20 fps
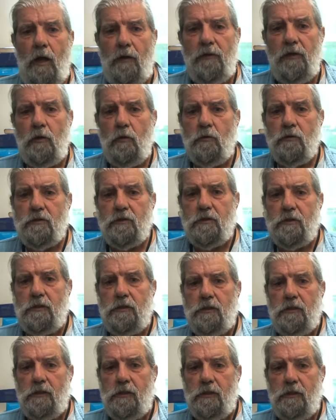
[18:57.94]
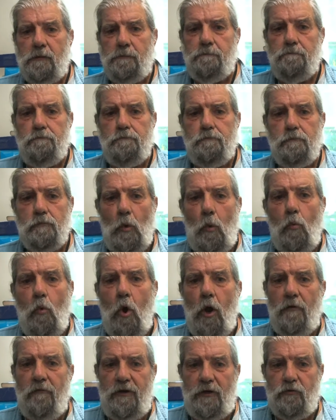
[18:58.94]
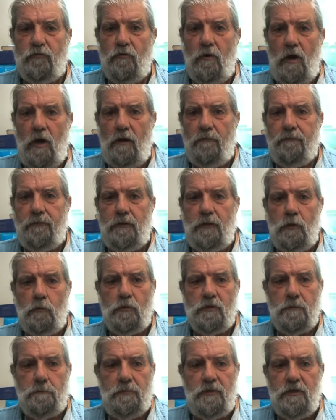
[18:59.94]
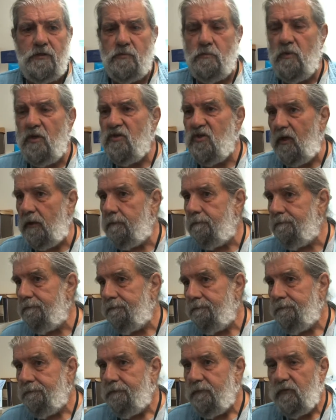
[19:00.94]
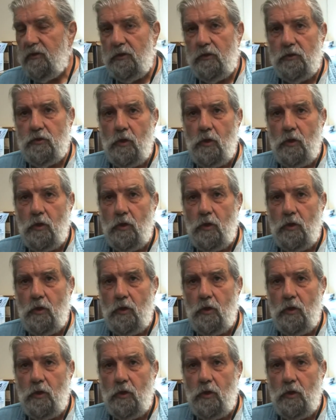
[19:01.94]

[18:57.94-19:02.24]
there was a watering trough, and there was a piece missing to the